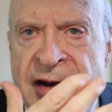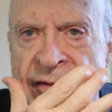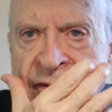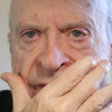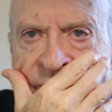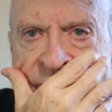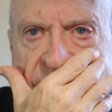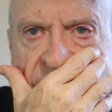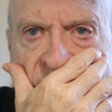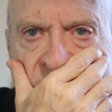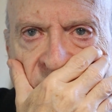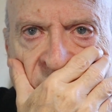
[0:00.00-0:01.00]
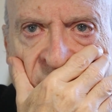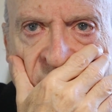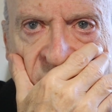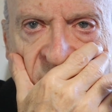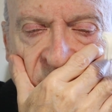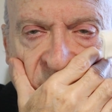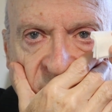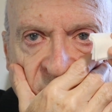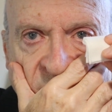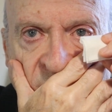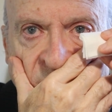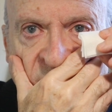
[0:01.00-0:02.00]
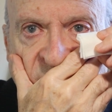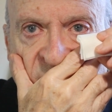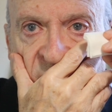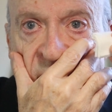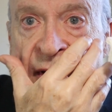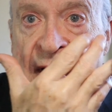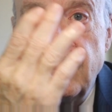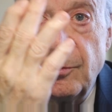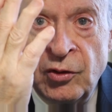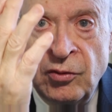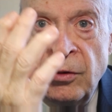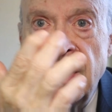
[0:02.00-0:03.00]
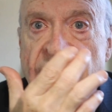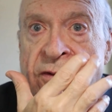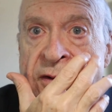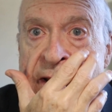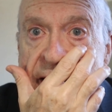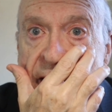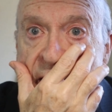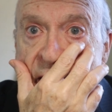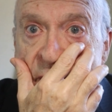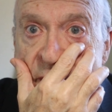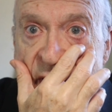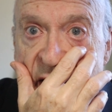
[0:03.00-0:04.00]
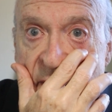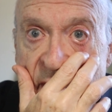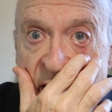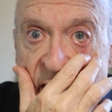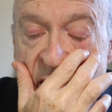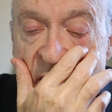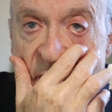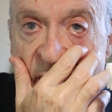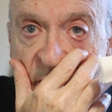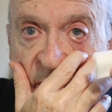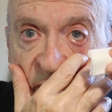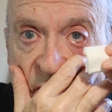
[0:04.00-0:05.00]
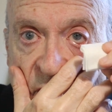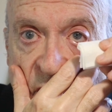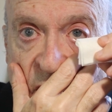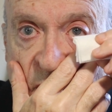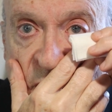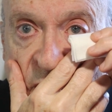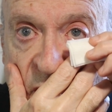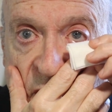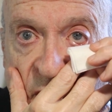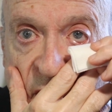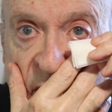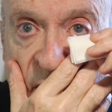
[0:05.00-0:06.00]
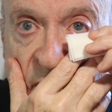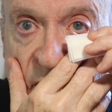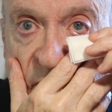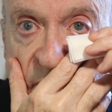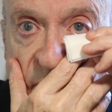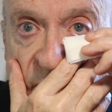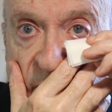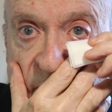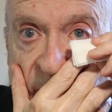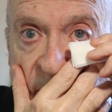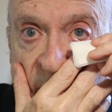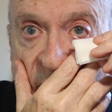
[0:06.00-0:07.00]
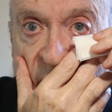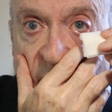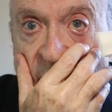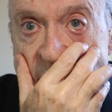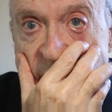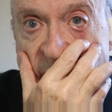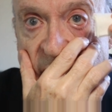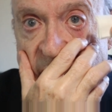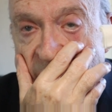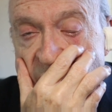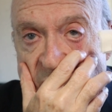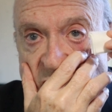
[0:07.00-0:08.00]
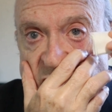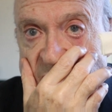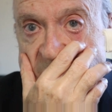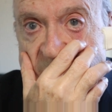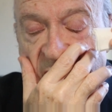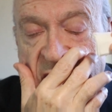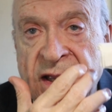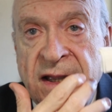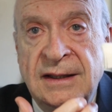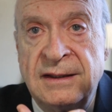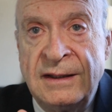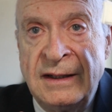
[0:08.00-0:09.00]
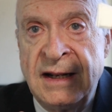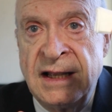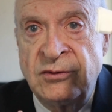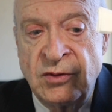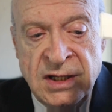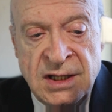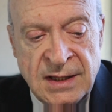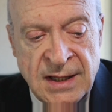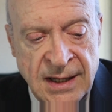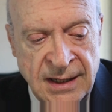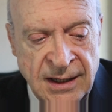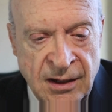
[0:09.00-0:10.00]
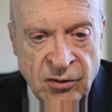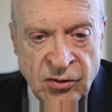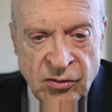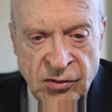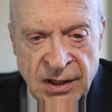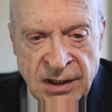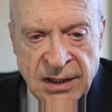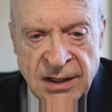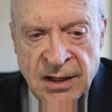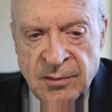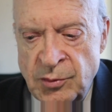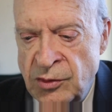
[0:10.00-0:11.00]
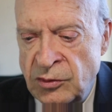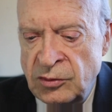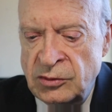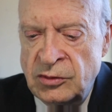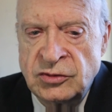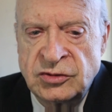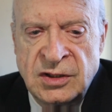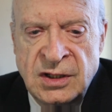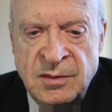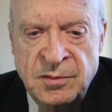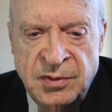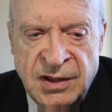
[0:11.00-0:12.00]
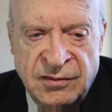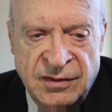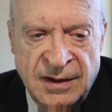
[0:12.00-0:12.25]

On the other hand, it serves me on one hand to lower the eyelid, and on the other hand to prevent the towel from getting into the eye that has cleaning products.